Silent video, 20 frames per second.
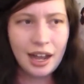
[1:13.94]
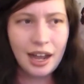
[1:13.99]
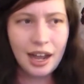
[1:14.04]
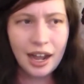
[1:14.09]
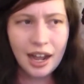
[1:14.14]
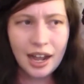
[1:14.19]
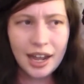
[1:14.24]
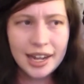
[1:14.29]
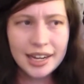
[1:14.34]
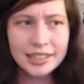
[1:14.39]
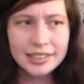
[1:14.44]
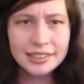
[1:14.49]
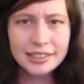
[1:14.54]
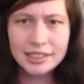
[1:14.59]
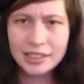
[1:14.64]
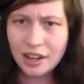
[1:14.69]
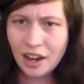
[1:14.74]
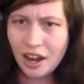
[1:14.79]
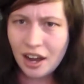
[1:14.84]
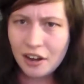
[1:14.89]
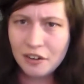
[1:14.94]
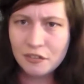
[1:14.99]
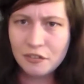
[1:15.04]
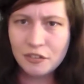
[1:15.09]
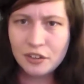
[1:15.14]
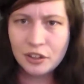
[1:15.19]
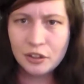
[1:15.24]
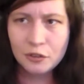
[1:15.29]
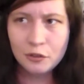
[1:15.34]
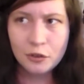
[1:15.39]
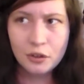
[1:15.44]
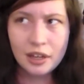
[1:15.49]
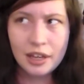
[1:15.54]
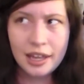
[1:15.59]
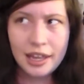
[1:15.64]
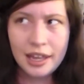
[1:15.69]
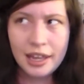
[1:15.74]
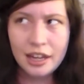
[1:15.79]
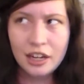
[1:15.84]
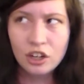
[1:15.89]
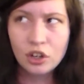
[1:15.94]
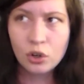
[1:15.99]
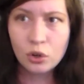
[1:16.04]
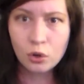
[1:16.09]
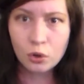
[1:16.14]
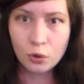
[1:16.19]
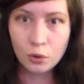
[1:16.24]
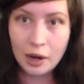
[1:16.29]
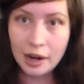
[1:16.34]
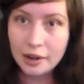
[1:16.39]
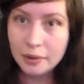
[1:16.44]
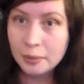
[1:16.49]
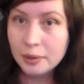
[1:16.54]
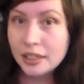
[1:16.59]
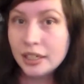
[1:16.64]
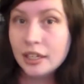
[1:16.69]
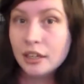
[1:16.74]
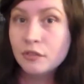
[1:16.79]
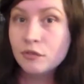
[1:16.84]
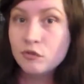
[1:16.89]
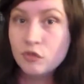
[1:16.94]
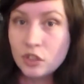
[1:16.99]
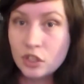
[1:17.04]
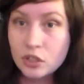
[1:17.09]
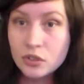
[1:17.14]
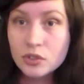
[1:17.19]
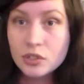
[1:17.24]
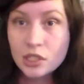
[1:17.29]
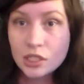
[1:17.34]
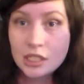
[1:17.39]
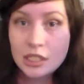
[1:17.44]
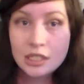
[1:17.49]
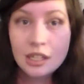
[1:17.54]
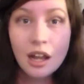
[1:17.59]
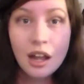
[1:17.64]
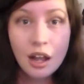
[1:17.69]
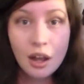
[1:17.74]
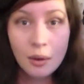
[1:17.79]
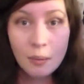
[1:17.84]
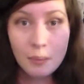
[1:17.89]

I did not feel incredibly confused.